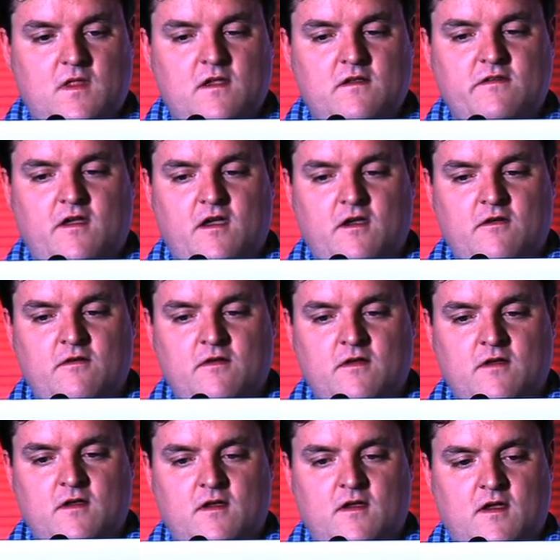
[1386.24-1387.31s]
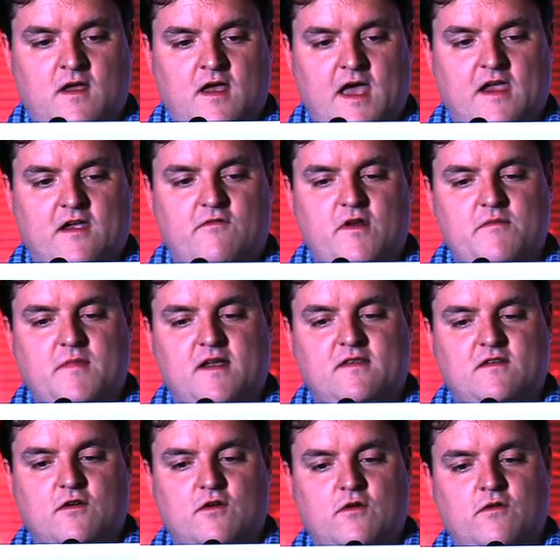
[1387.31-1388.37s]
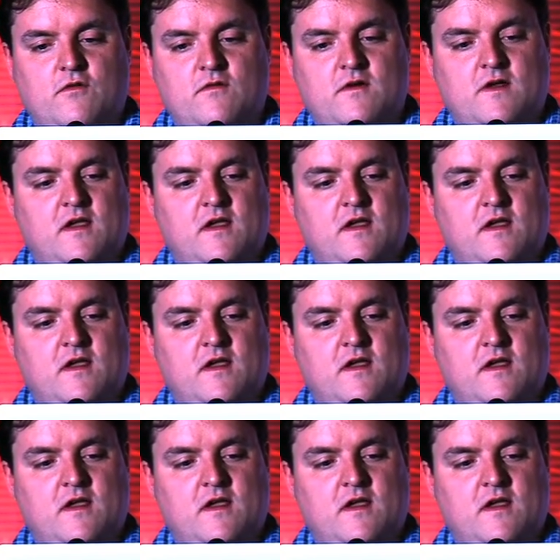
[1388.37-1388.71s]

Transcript: So I can run my tool.